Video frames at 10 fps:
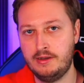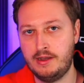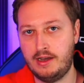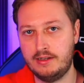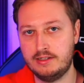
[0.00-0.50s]

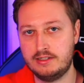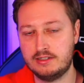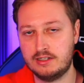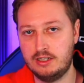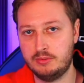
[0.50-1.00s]
And this is
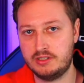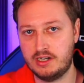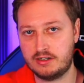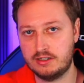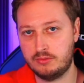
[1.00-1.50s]
a little bit
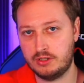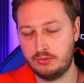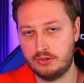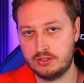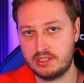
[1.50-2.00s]
darker than what they
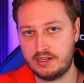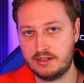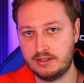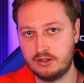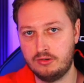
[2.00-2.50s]
were a
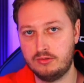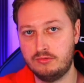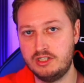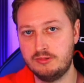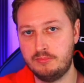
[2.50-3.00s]
second ago. The
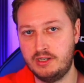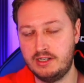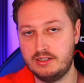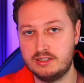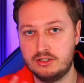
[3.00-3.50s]
reason being
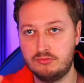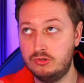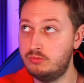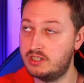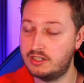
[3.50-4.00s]
is this
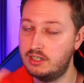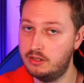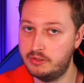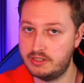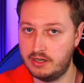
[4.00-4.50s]
room is actually a
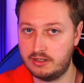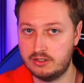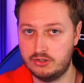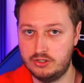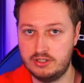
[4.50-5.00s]
little bit darker,
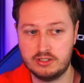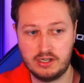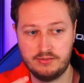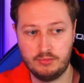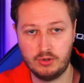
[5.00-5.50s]
so this is
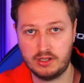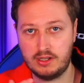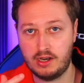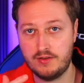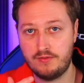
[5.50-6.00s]
kind of more like a
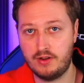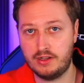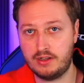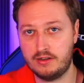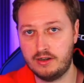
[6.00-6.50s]

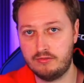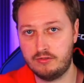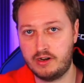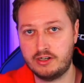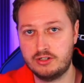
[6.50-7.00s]
lifelike
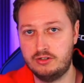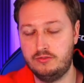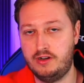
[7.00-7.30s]
reflection of how